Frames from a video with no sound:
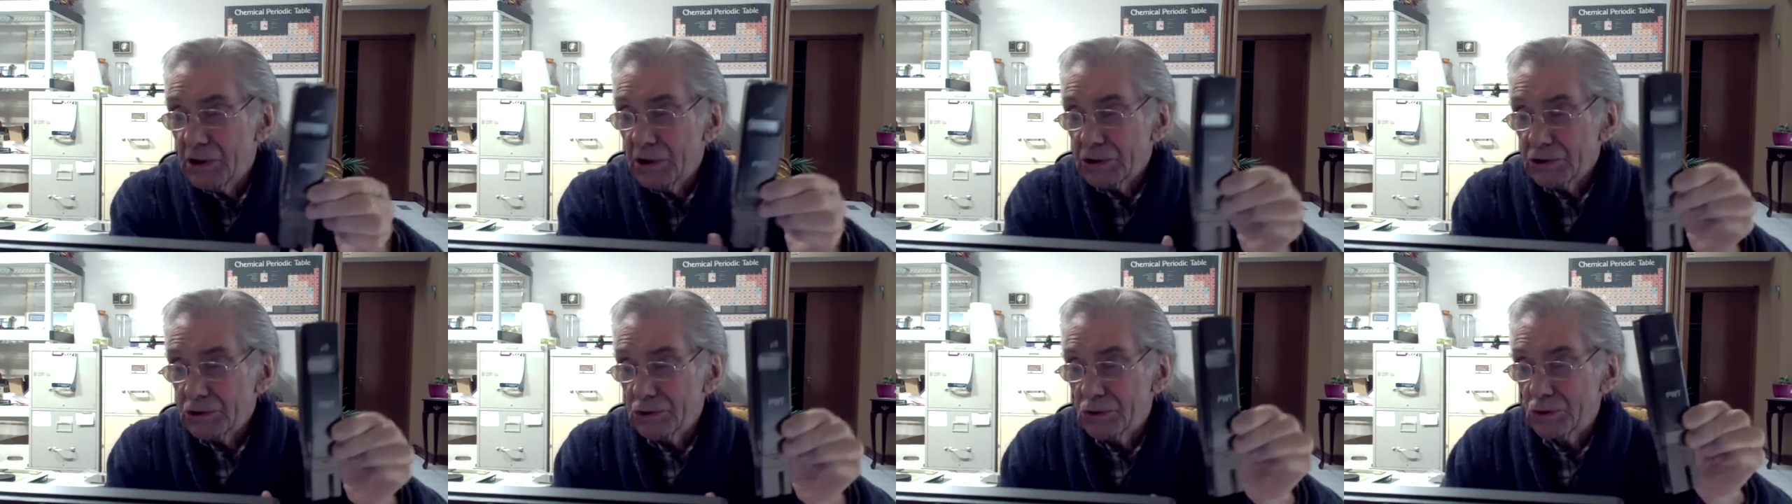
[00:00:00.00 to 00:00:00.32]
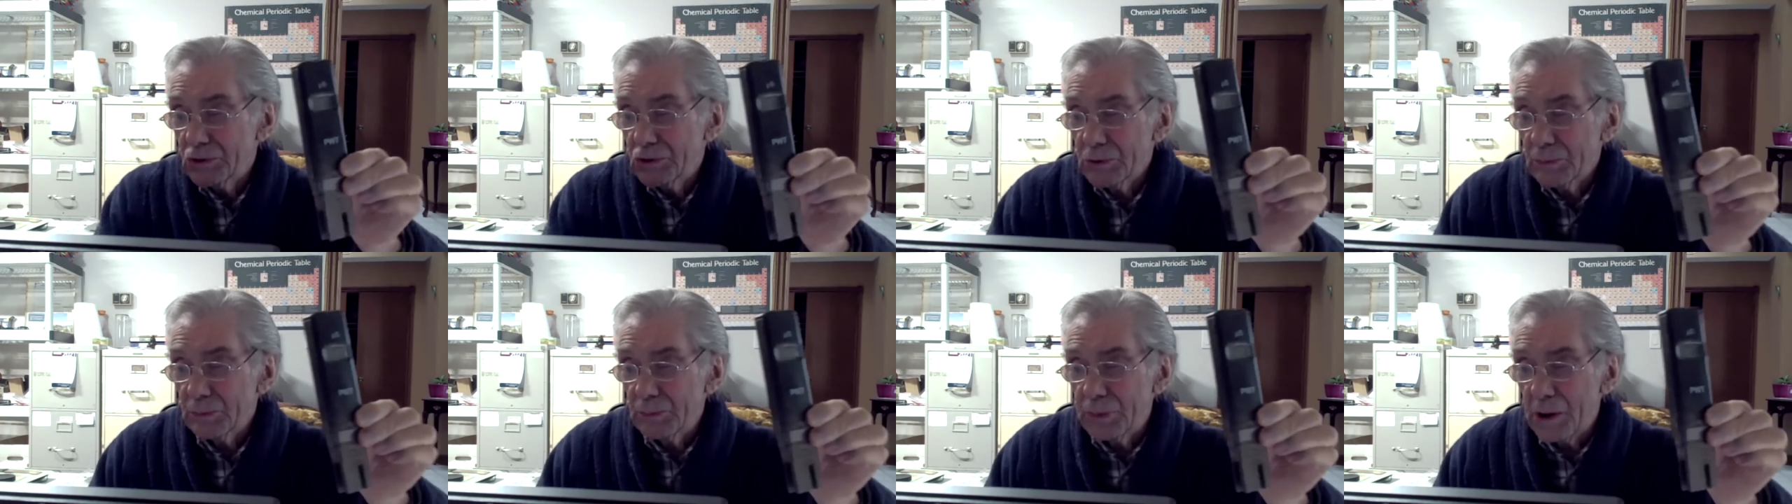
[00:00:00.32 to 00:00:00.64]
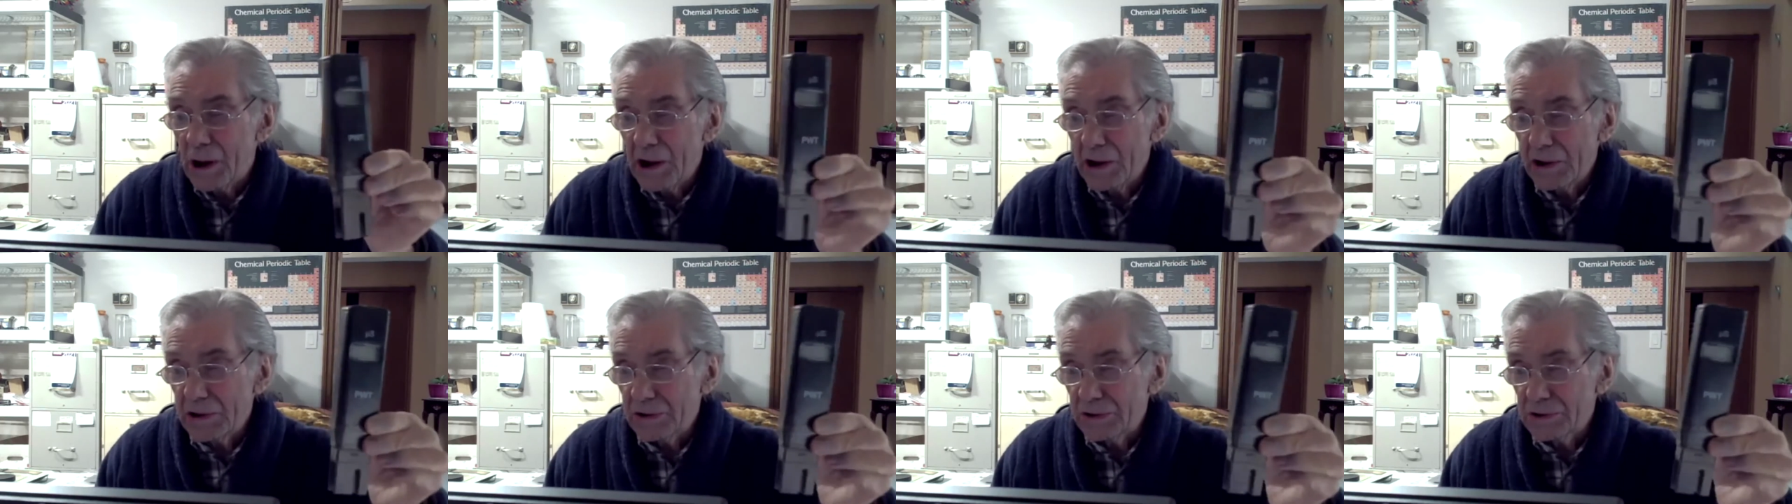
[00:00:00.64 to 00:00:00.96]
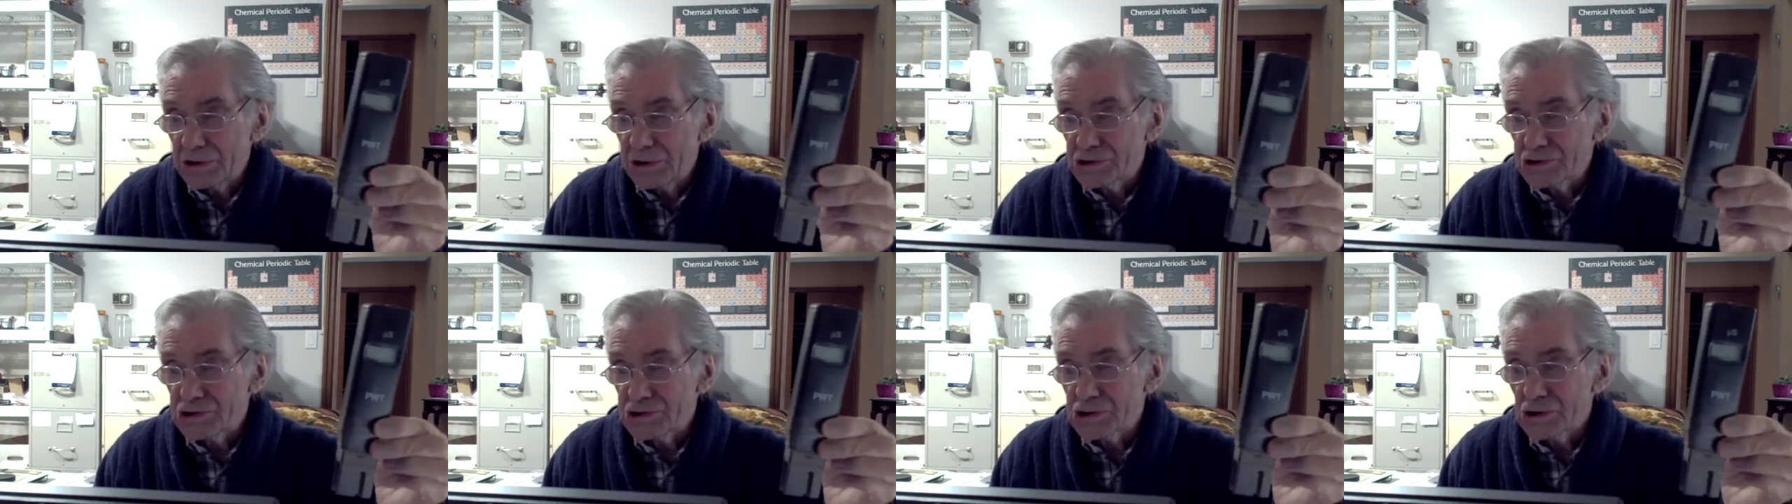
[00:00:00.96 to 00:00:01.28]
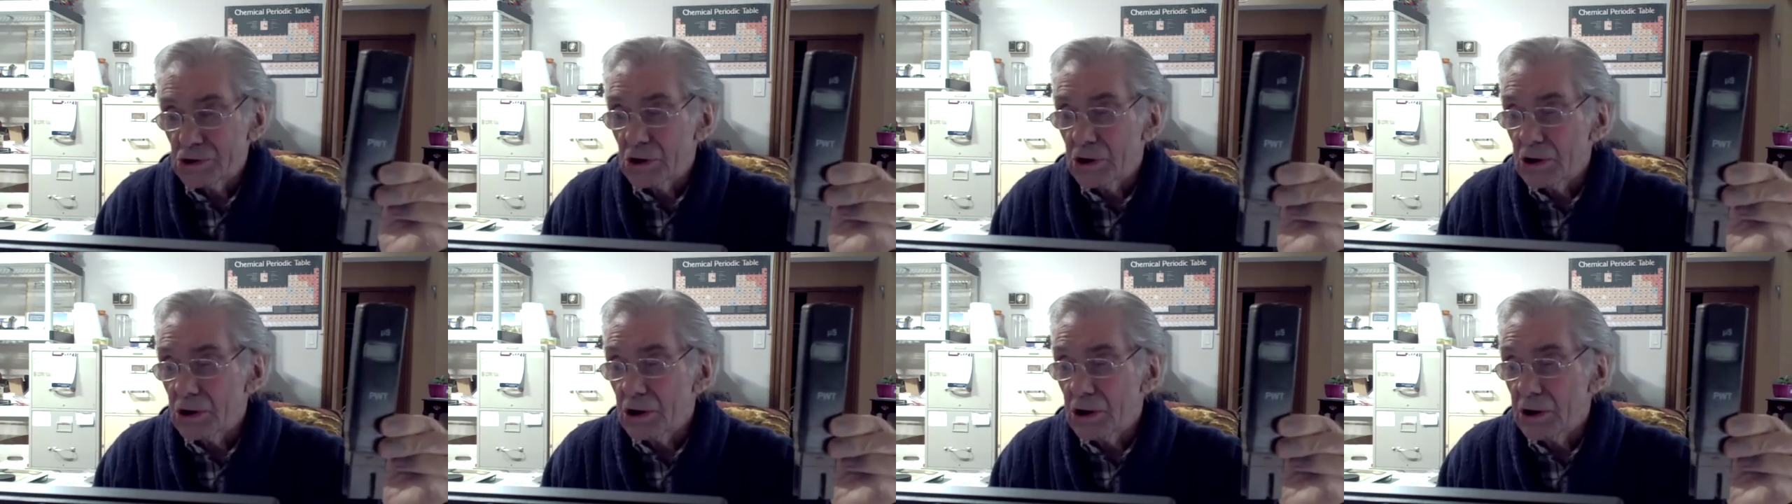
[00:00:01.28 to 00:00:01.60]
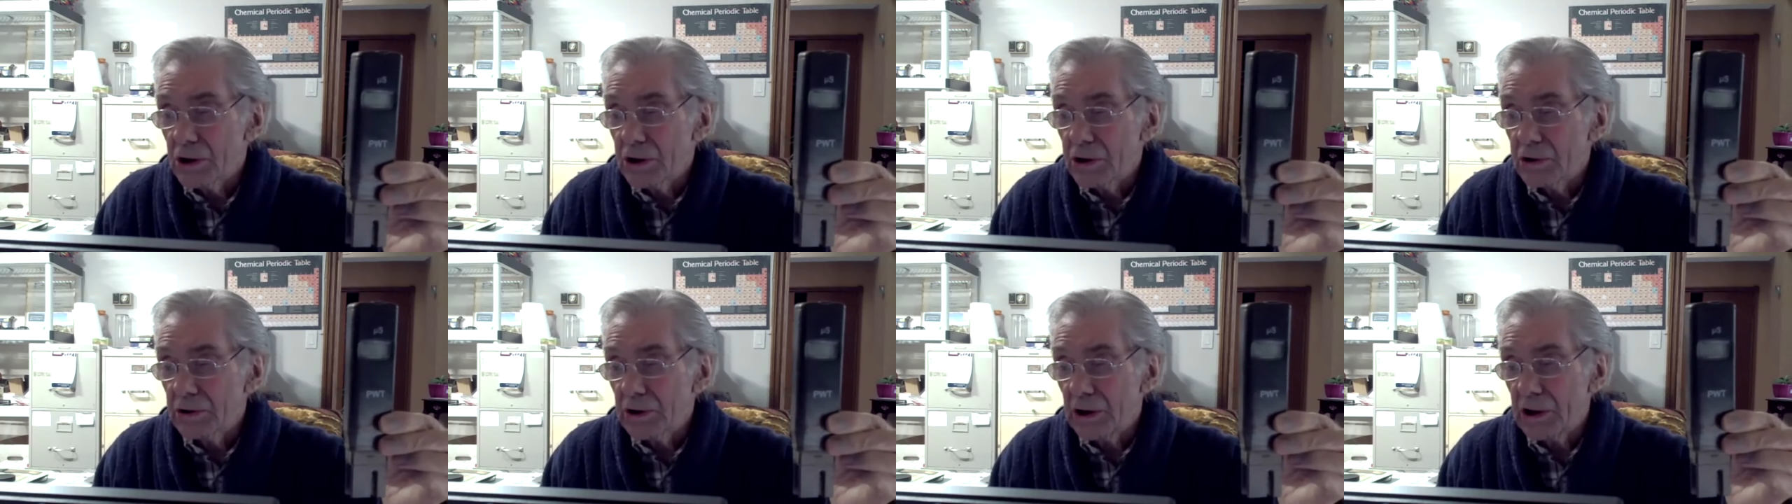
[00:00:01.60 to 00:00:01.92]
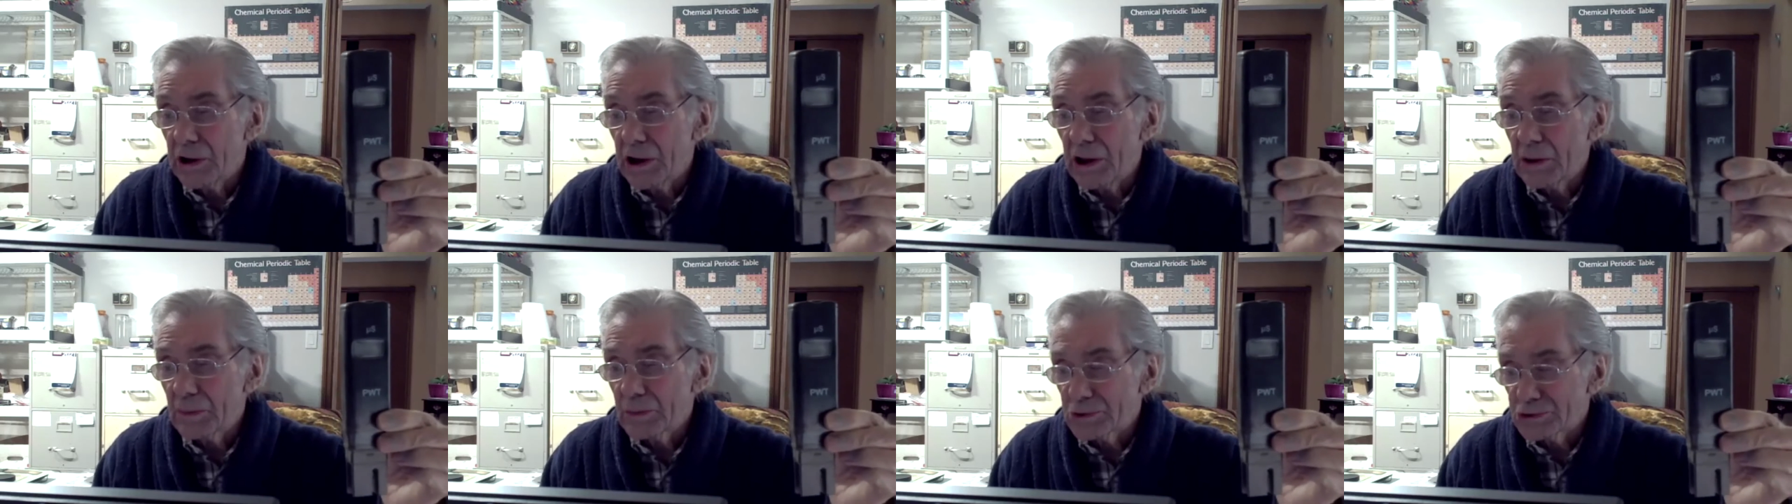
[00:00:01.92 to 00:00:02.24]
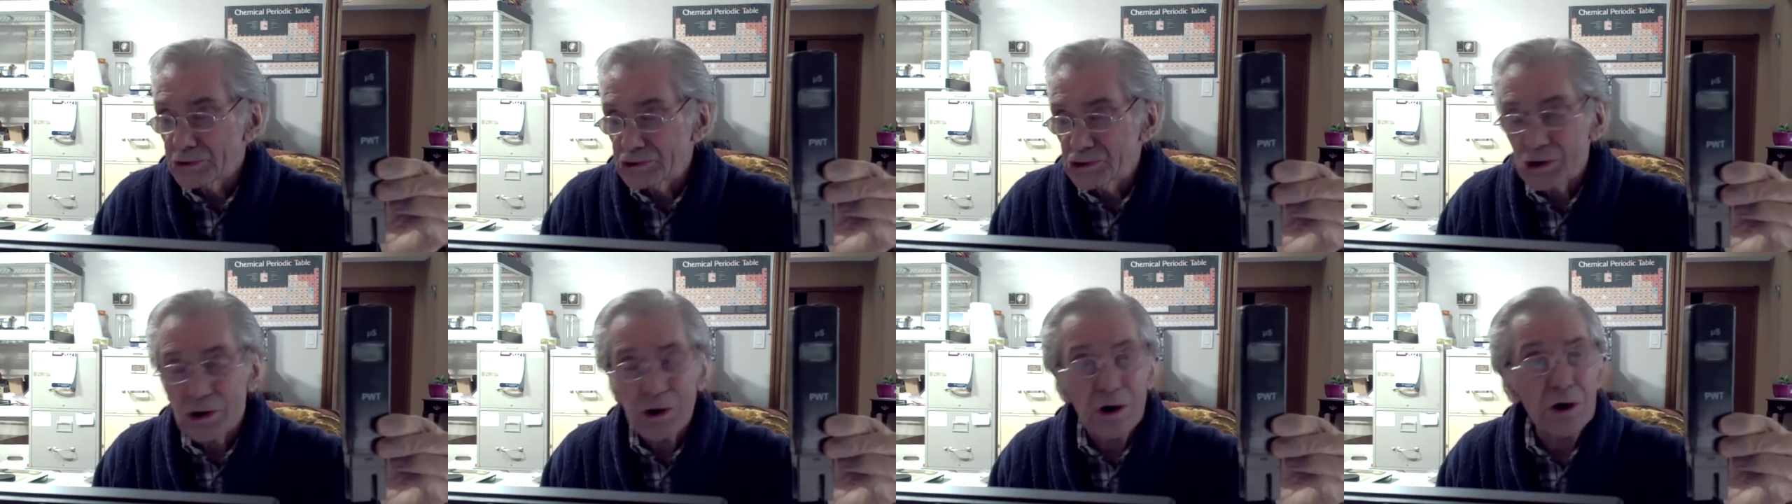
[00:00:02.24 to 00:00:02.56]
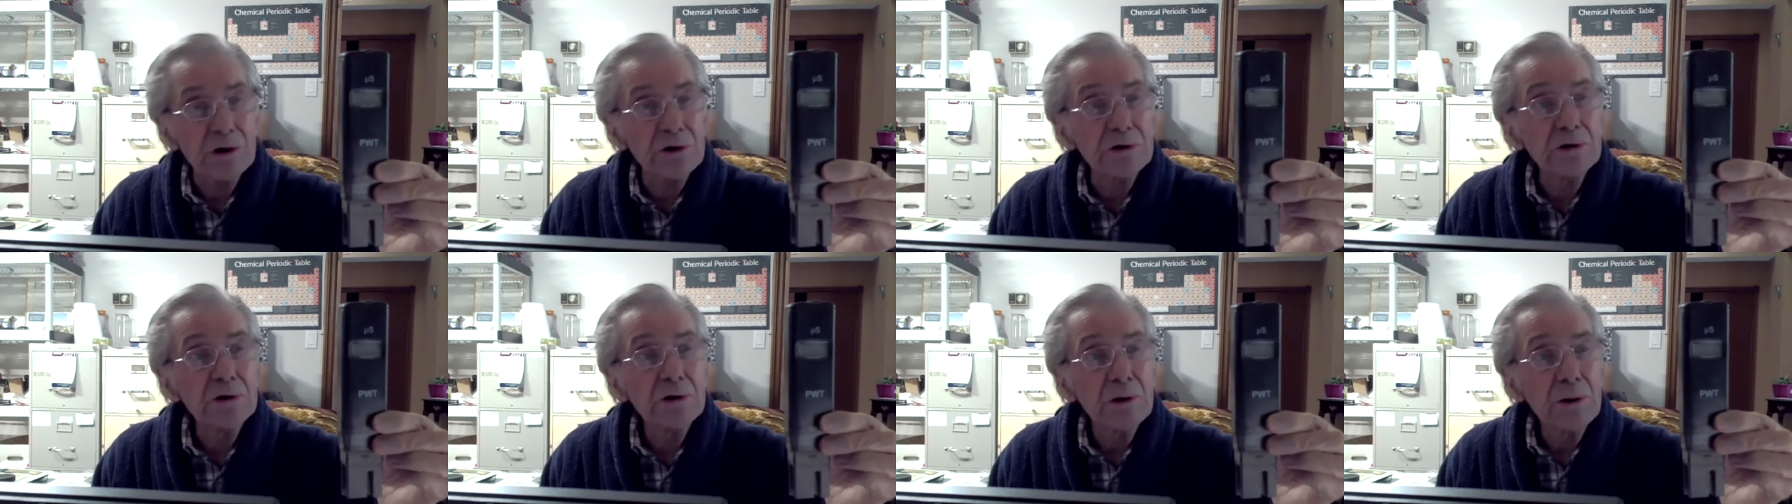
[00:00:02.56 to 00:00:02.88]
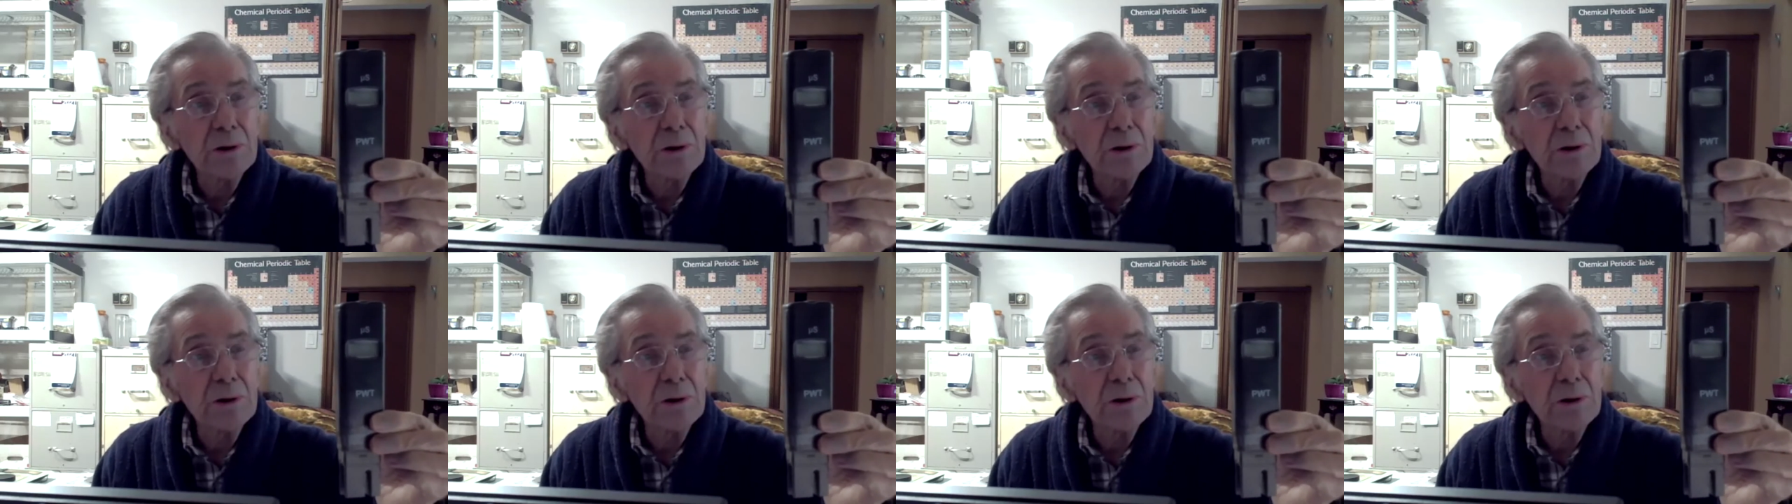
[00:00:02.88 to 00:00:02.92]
You can buy this on Amazon,